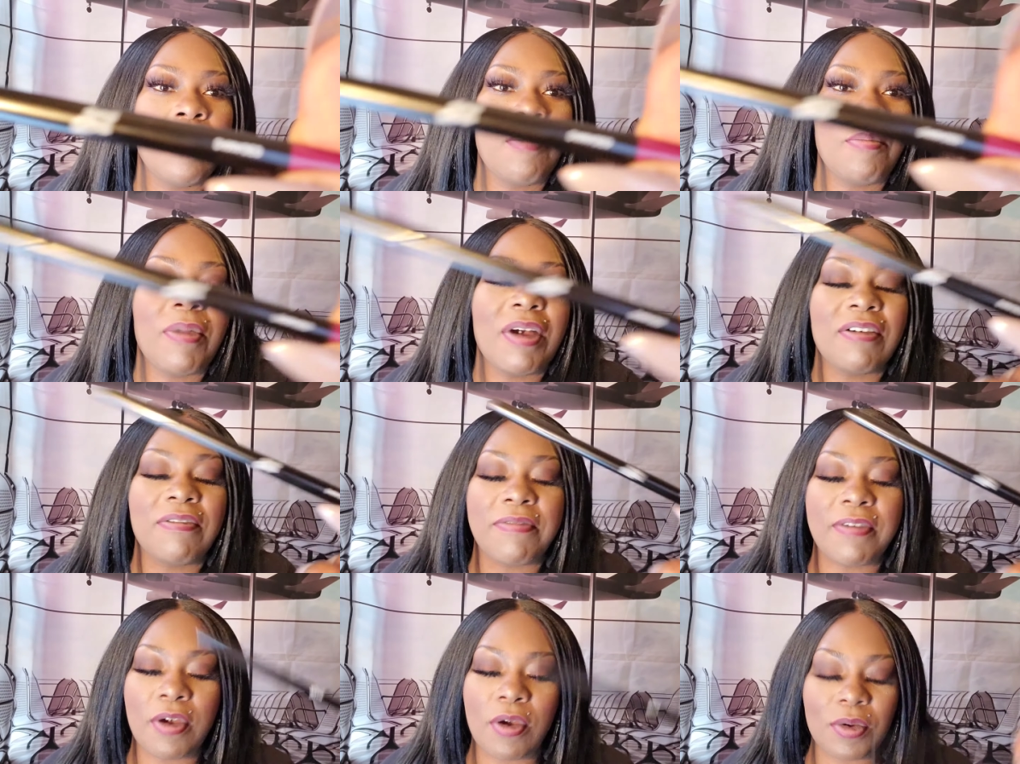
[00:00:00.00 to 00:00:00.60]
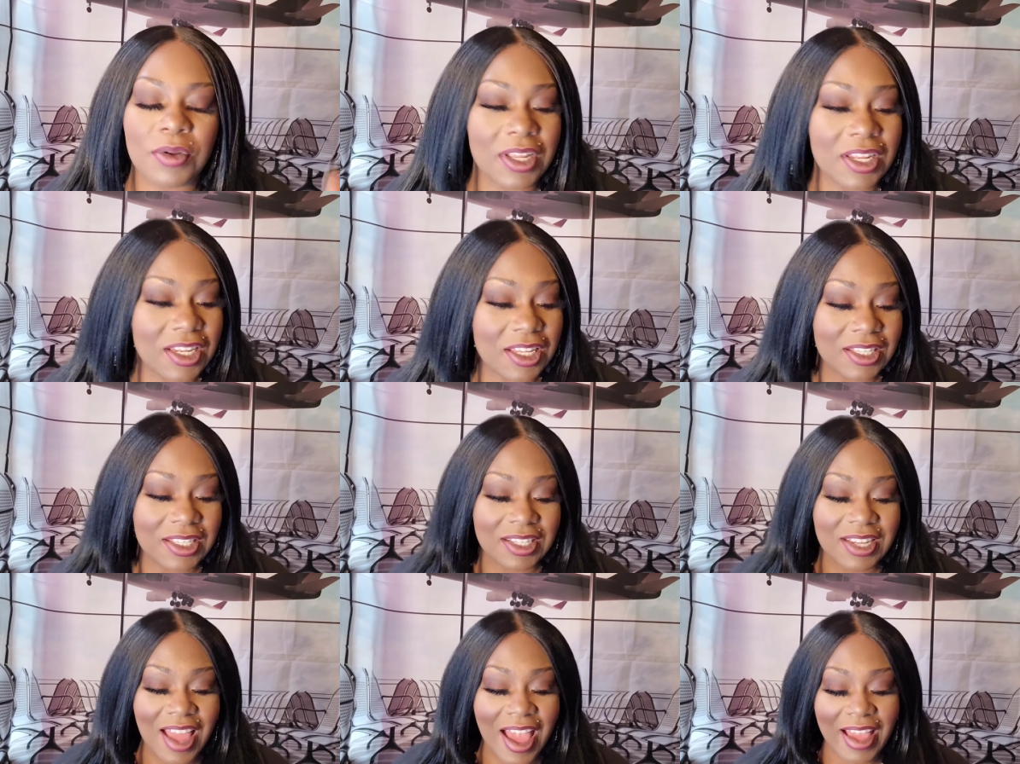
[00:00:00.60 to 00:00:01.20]
my phone and
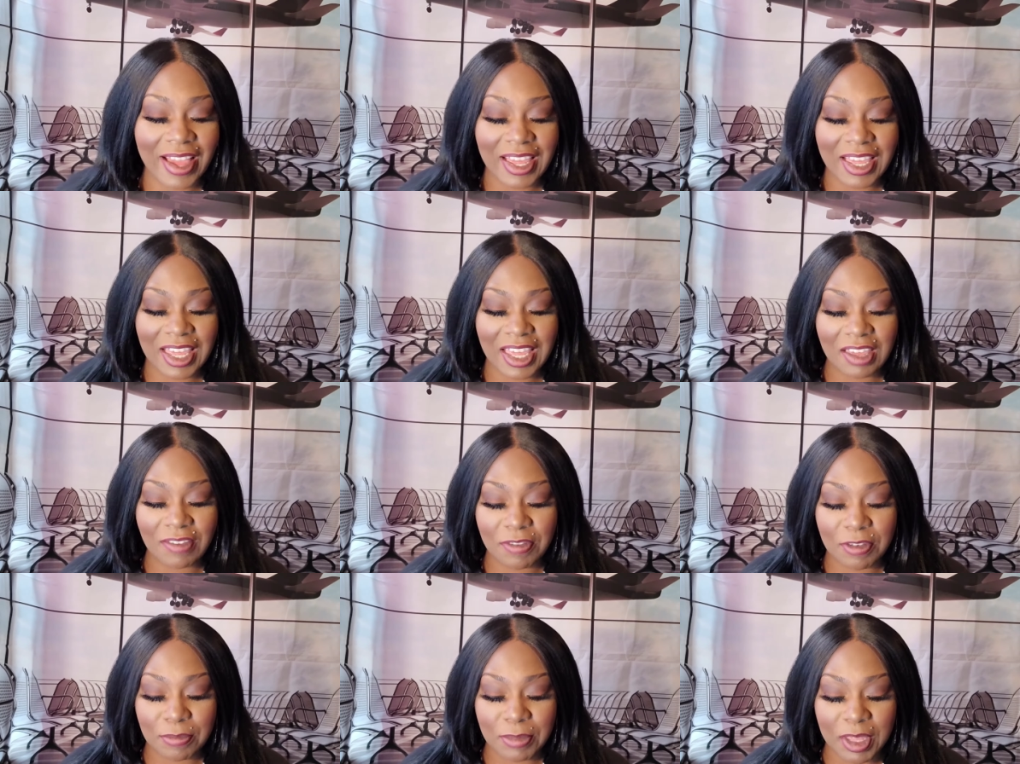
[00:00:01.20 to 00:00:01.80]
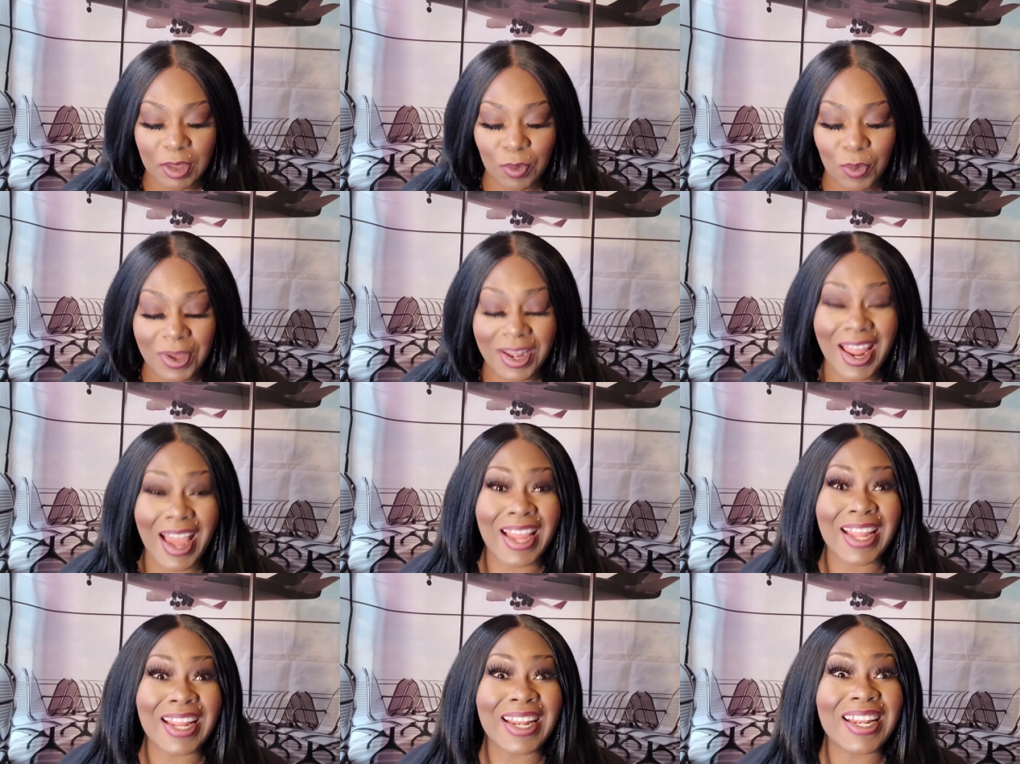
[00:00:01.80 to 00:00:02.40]
it's not giving me what
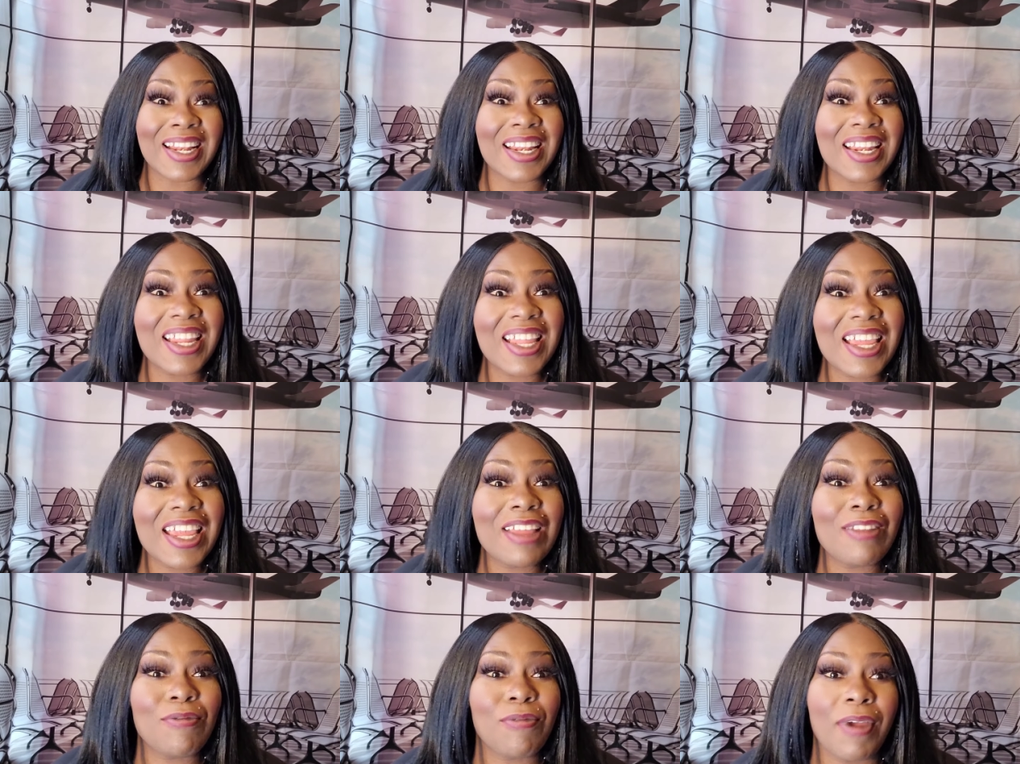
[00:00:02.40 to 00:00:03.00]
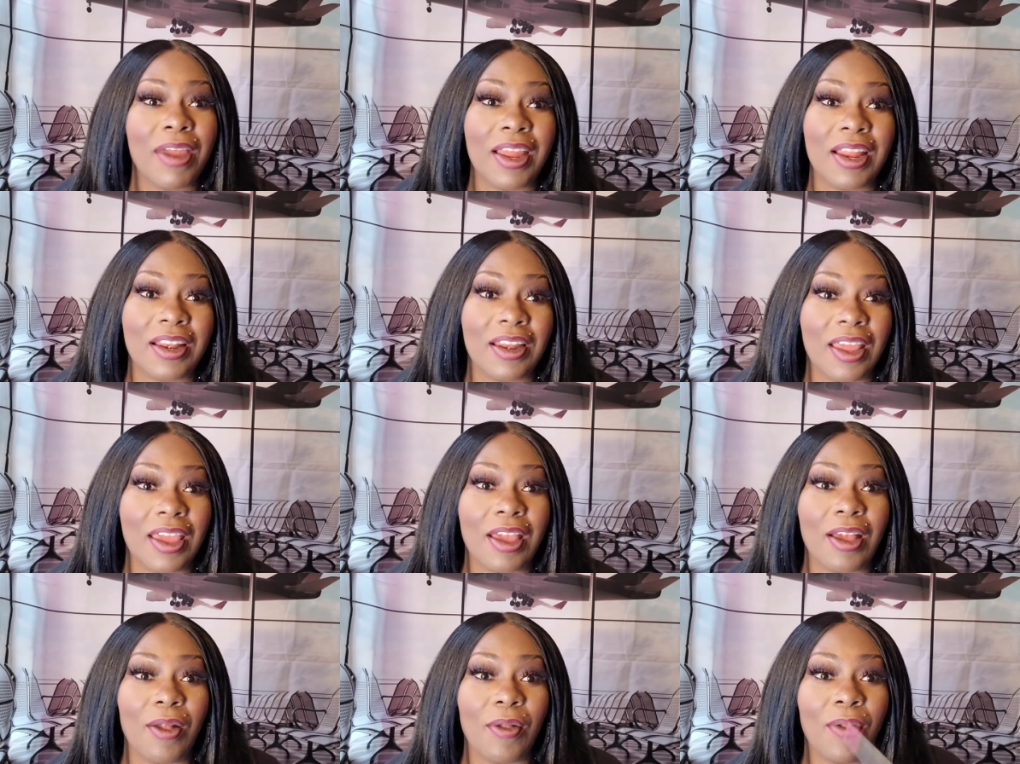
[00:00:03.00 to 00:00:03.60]
I need right
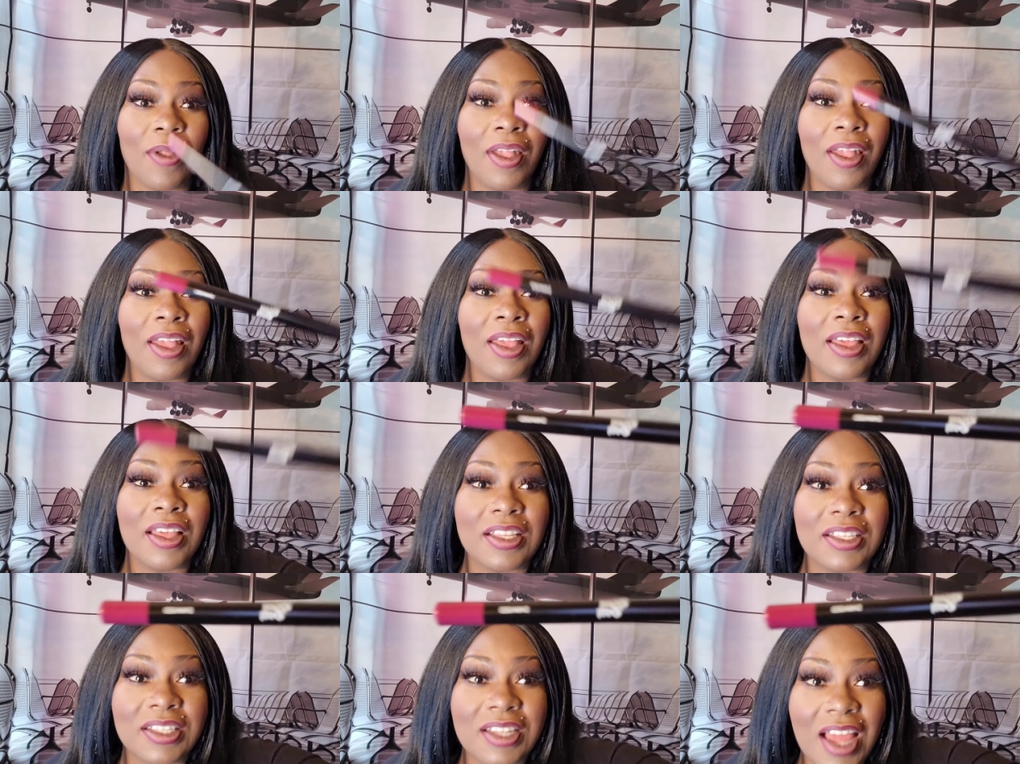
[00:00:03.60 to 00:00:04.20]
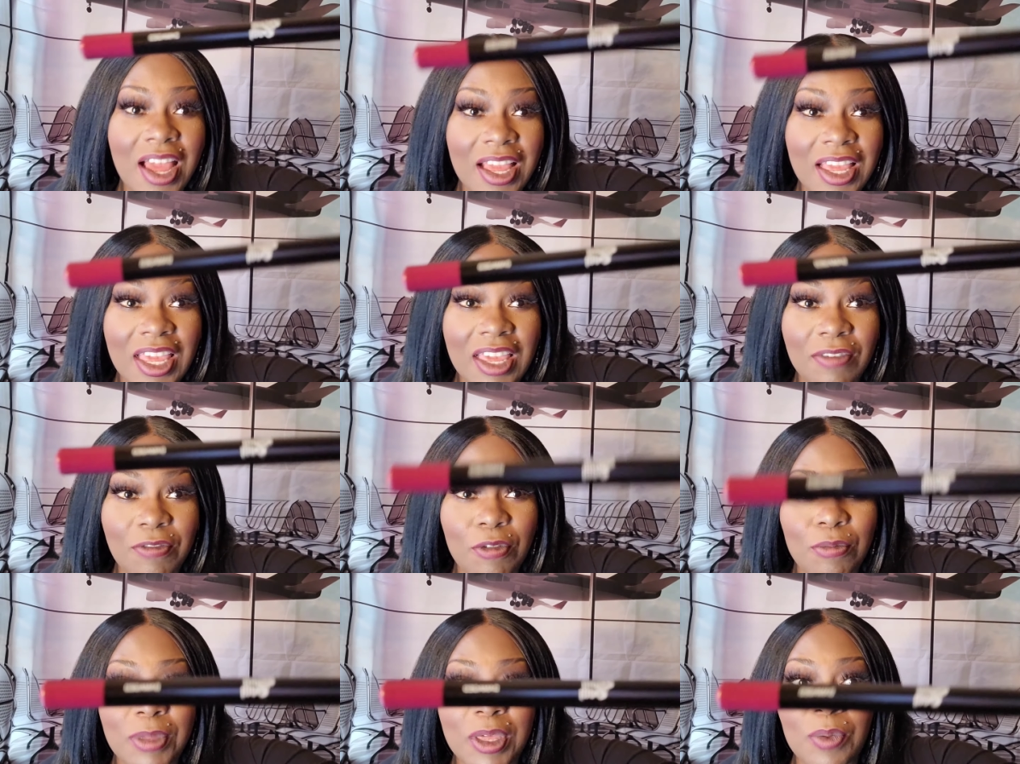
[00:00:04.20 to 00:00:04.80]
now. It's not
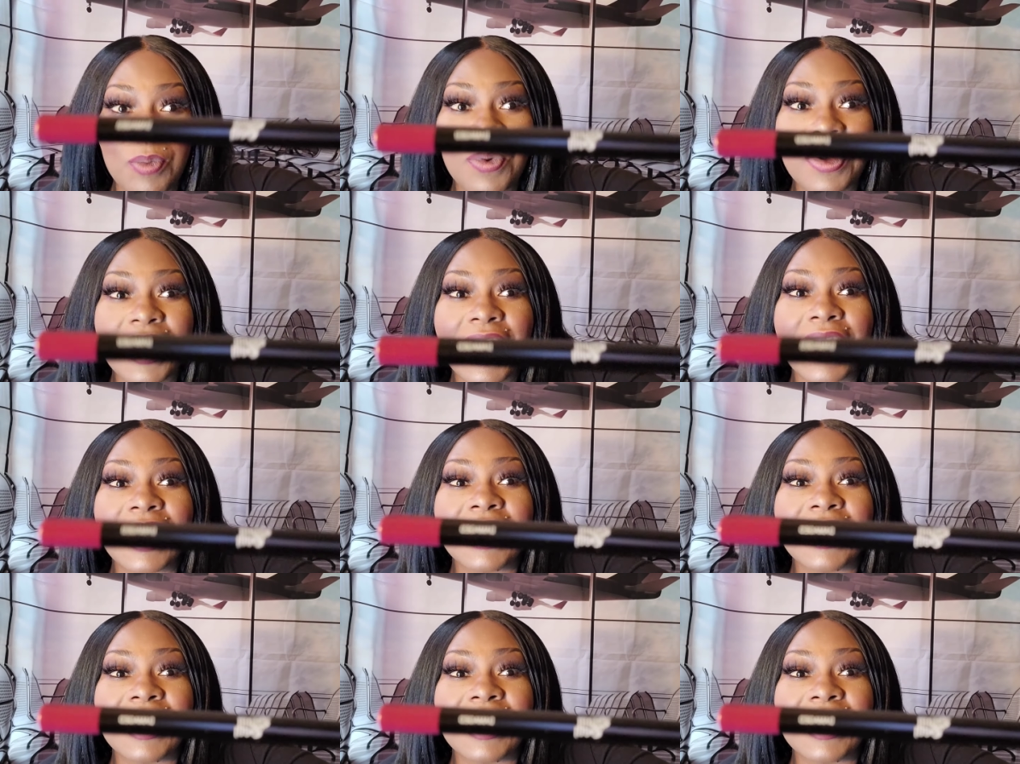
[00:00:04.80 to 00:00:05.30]
giving me what I